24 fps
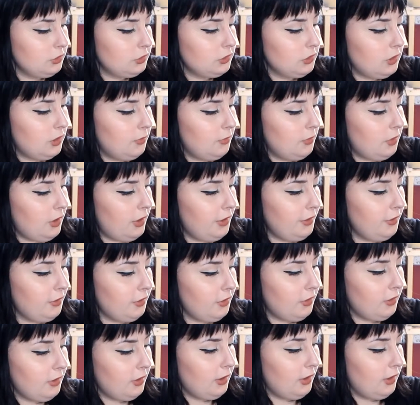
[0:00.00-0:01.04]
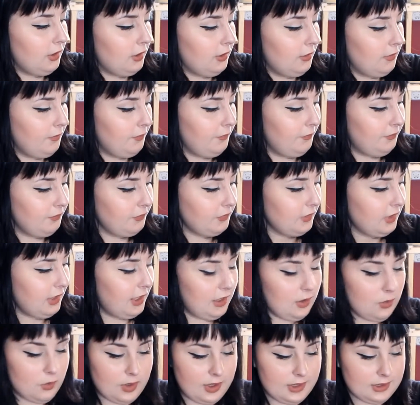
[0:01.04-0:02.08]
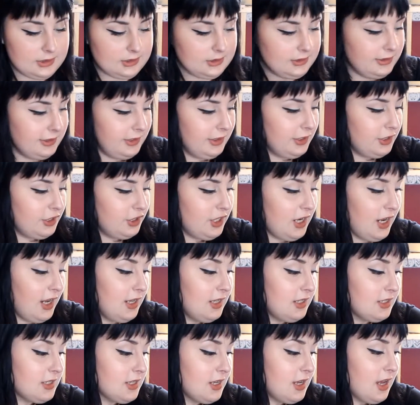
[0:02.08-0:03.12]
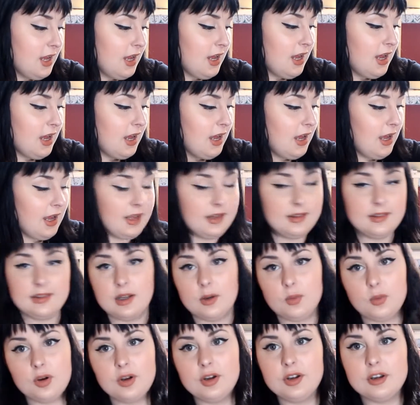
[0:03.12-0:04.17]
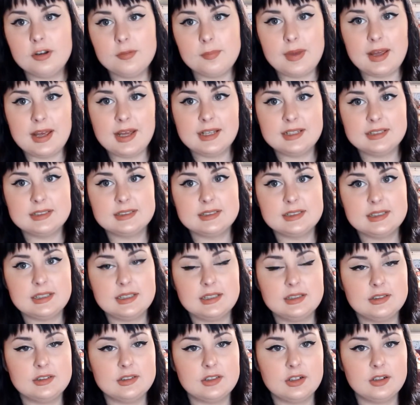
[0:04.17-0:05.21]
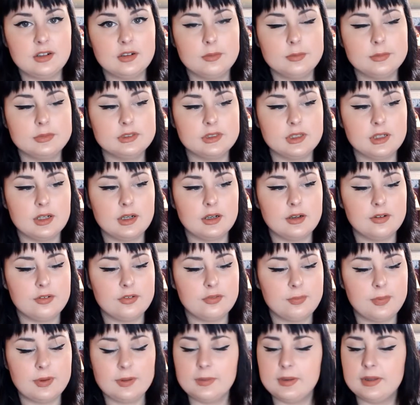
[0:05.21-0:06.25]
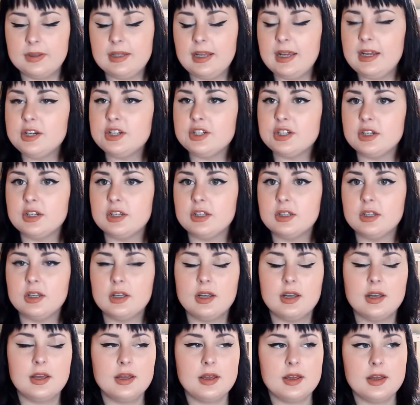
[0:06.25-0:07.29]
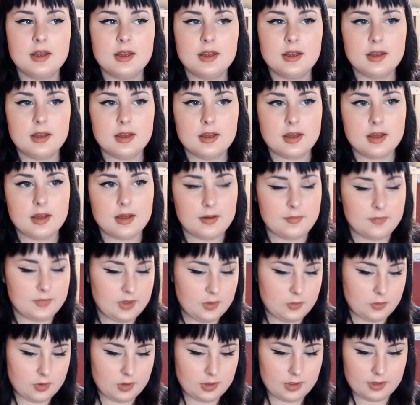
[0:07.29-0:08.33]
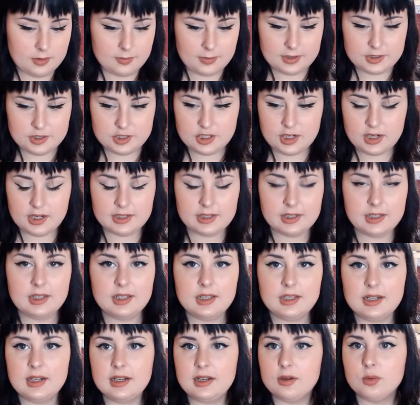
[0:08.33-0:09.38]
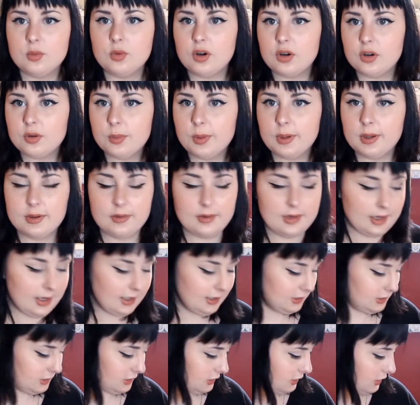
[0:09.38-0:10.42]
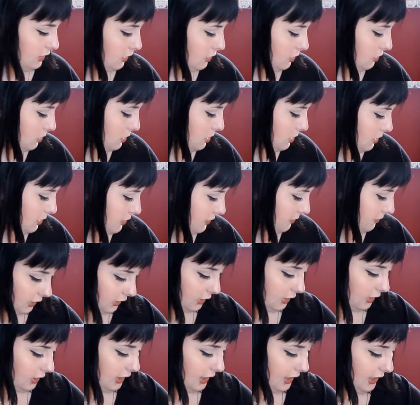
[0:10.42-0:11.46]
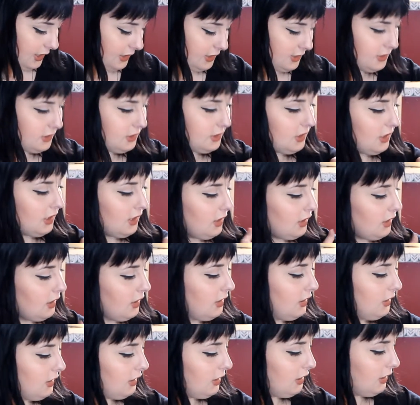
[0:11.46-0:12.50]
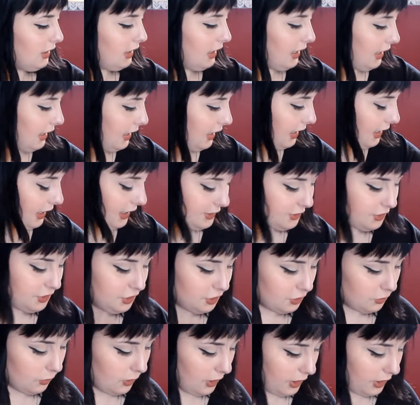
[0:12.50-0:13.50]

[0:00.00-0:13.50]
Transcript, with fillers: some other um, NYC shades and they weren't the best in terms of pigmentation. Um, they were a little bit chalky, they didn't work really nice, so I saw, I, I just